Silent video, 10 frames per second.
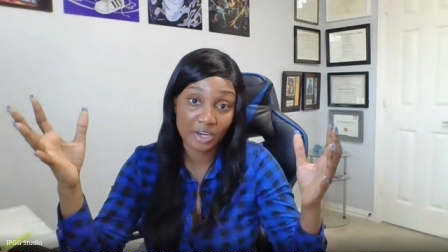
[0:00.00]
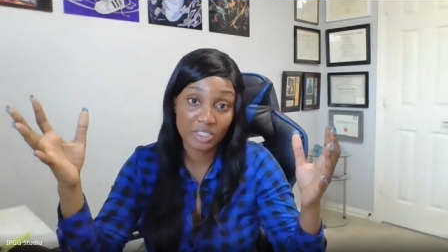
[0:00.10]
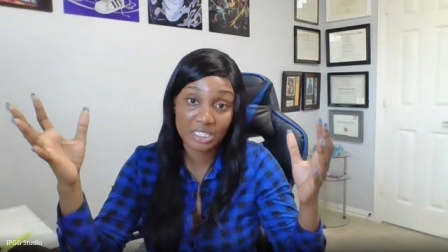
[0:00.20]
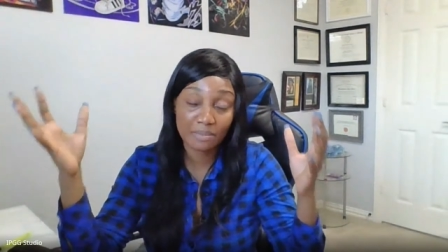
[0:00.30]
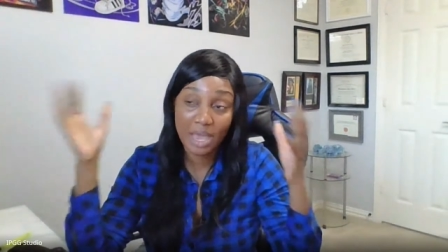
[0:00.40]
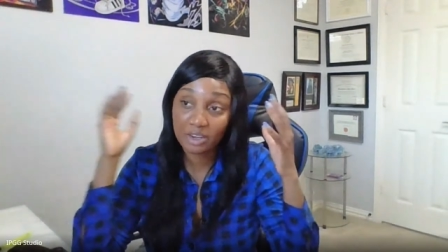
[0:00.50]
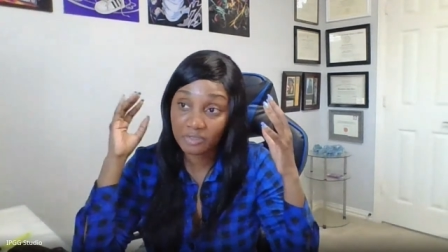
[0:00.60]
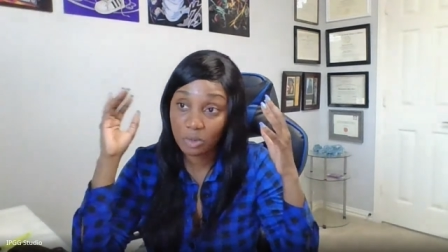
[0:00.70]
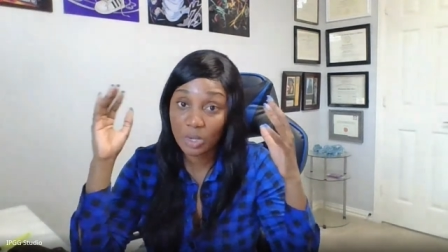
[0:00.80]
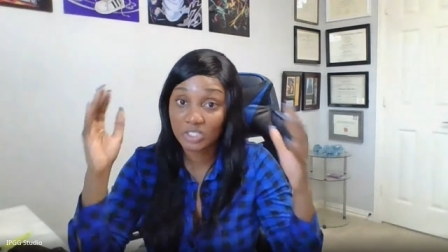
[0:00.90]
It doesn't matter if
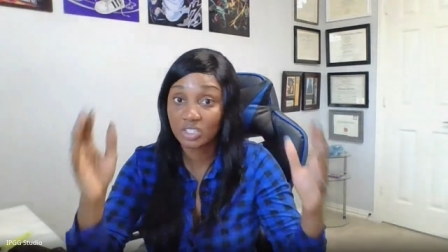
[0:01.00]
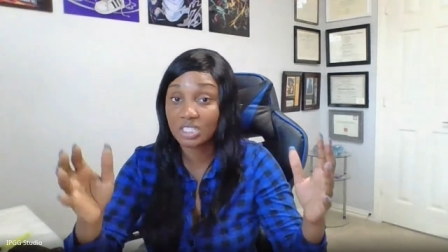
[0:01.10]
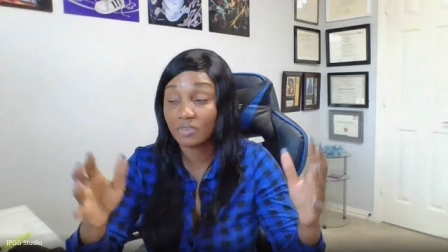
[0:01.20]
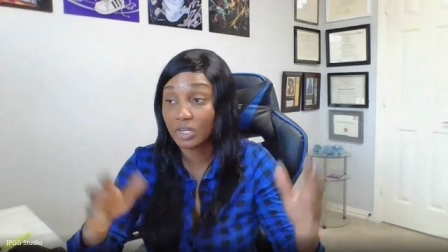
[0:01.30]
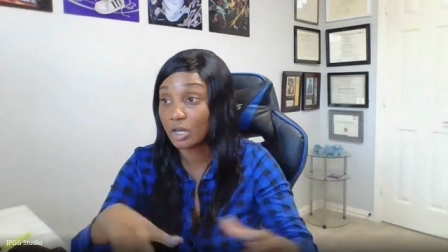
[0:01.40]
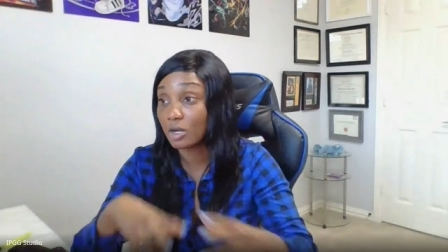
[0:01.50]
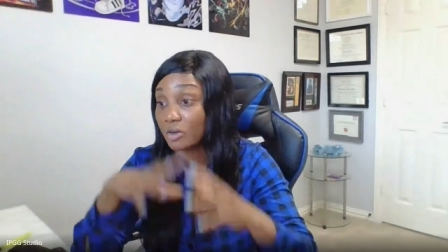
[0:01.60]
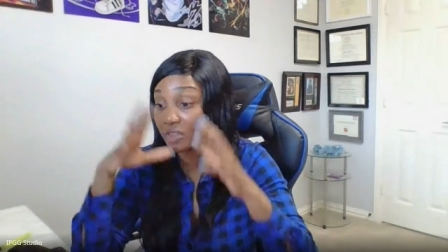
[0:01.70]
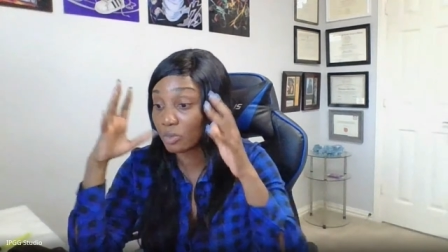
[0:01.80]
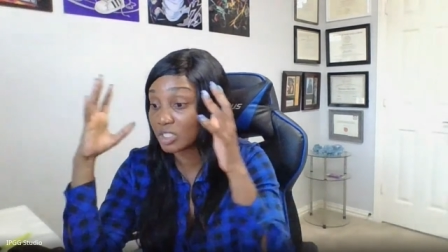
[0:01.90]
they watch this video,
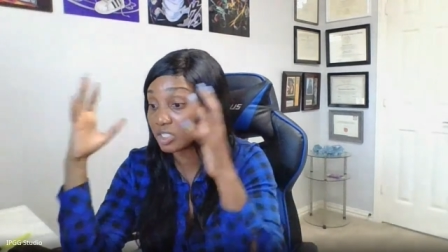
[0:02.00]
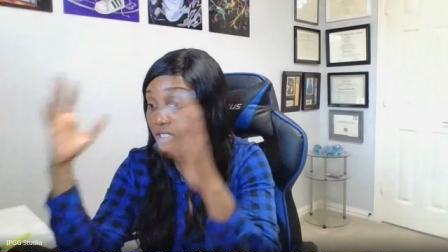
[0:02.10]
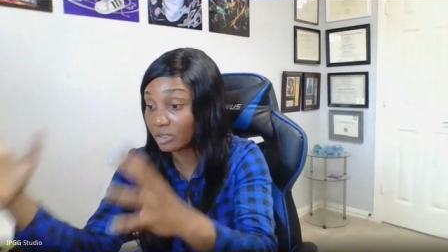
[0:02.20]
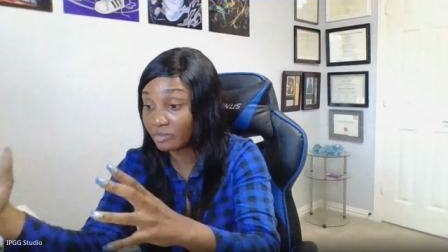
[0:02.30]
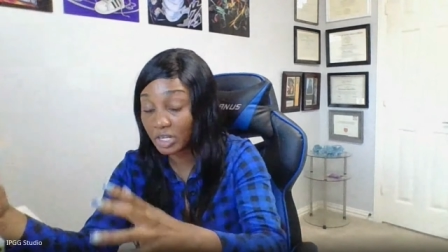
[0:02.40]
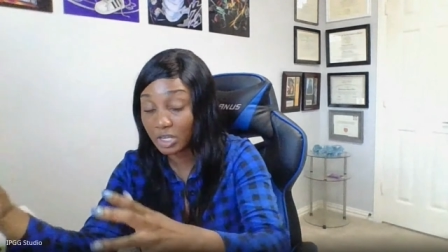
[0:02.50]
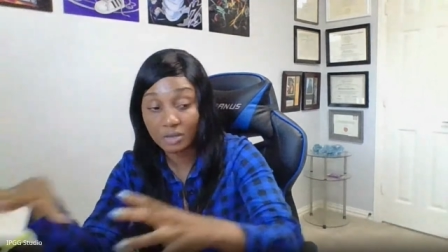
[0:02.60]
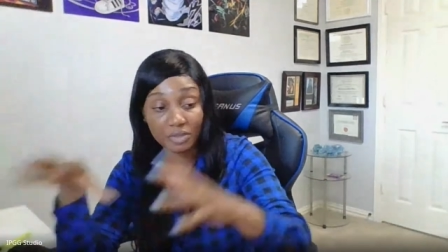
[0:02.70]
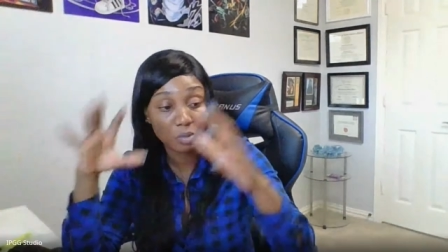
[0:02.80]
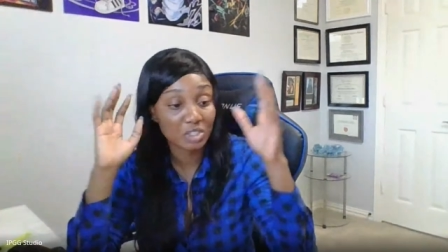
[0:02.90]
if they watch another video,
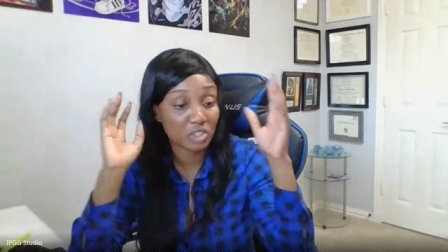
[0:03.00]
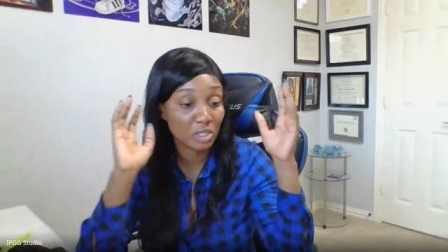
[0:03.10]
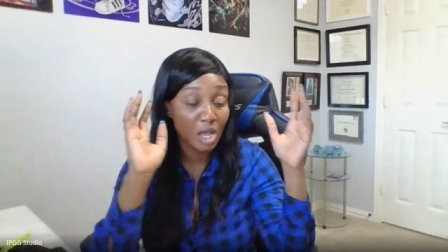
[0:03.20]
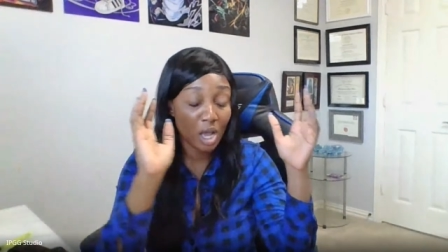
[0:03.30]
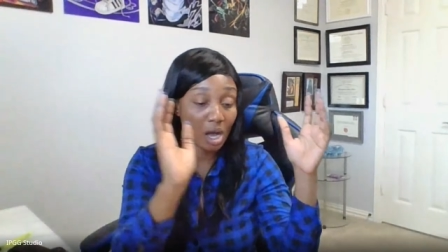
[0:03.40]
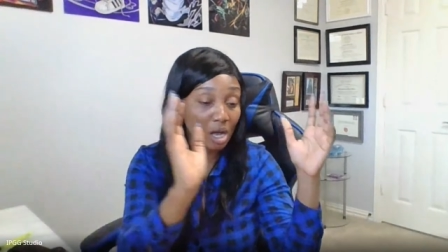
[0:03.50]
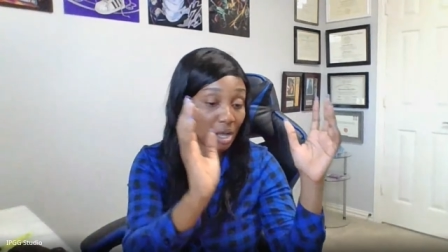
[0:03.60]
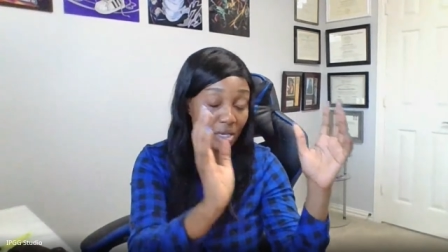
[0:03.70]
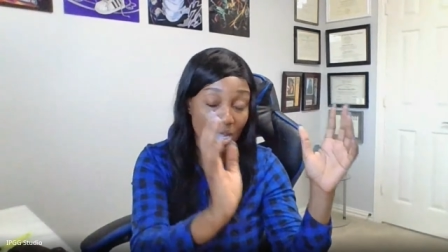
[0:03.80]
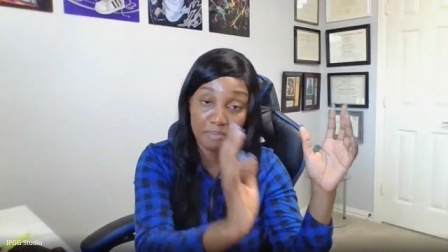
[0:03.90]
if they watch a,
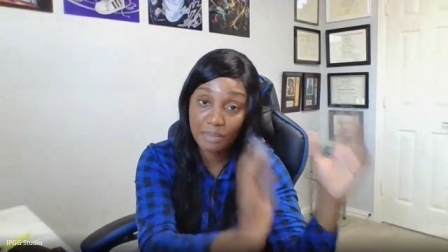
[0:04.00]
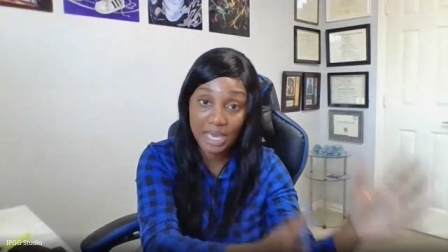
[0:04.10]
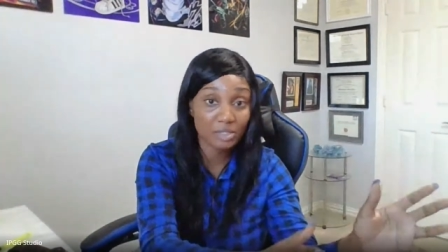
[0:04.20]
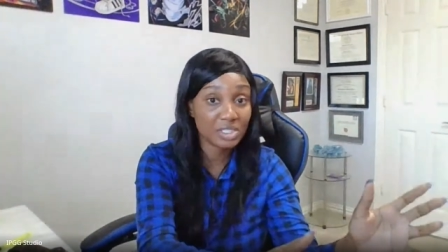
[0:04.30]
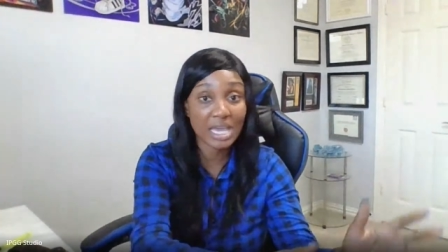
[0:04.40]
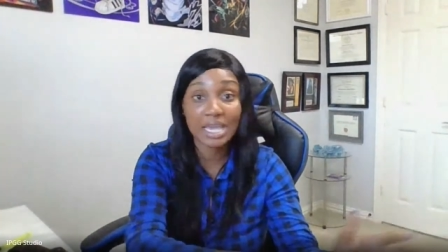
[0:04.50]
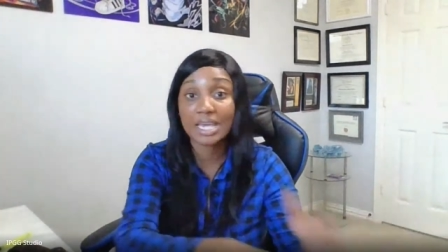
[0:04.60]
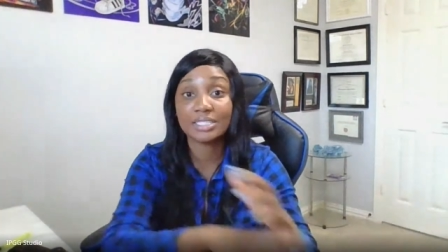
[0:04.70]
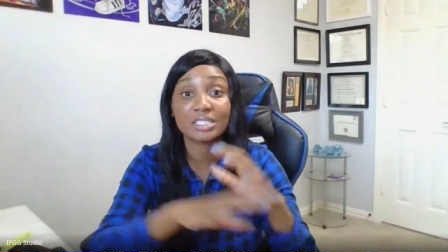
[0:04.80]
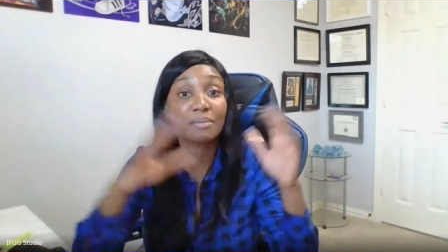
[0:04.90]
a, a male say
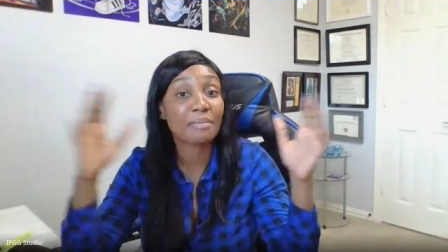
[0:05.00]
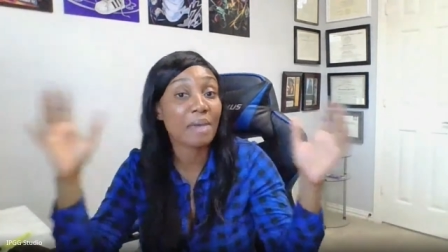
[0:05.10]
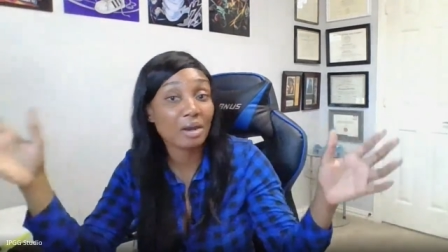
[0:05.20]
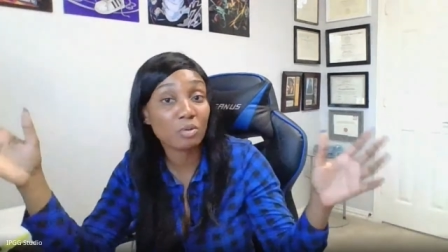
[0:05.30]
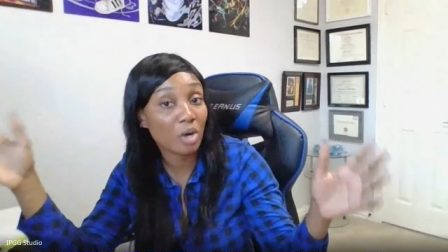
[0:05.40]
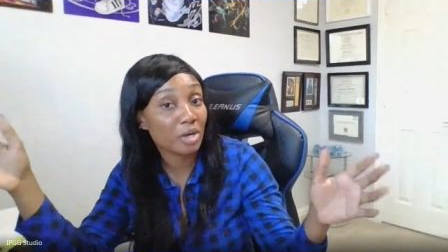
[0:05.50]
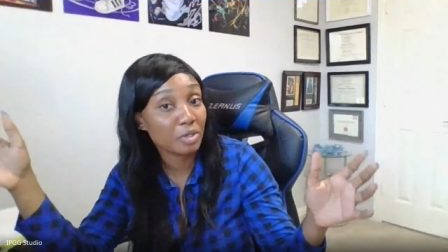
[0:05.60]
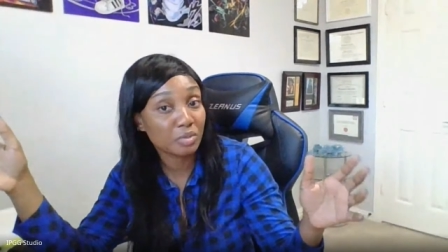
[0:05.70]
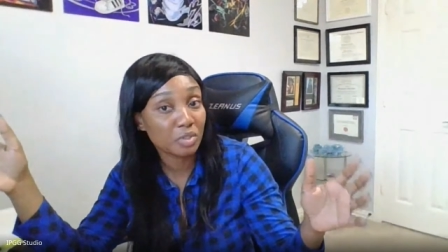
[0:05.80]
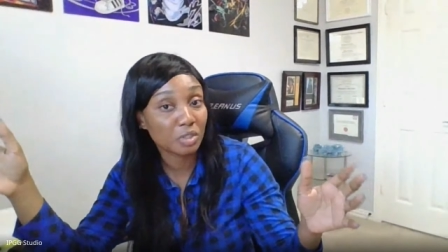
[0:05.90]
it, it doesn't matter what
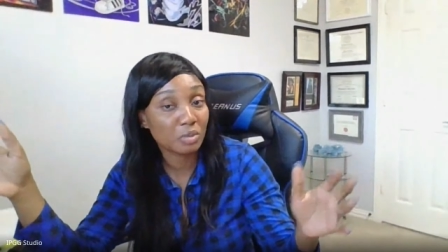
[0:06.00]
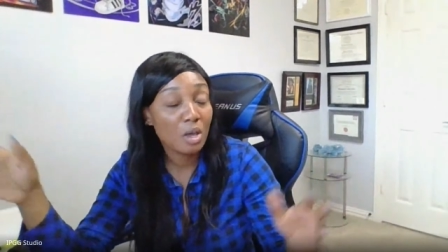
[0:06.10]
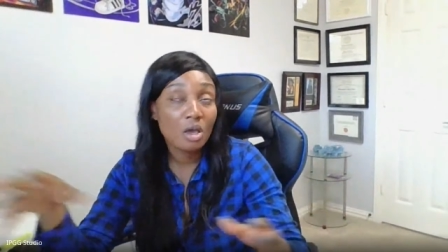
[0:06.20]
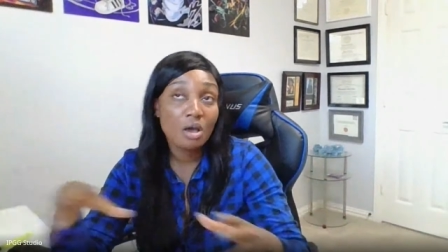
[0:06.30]
you do.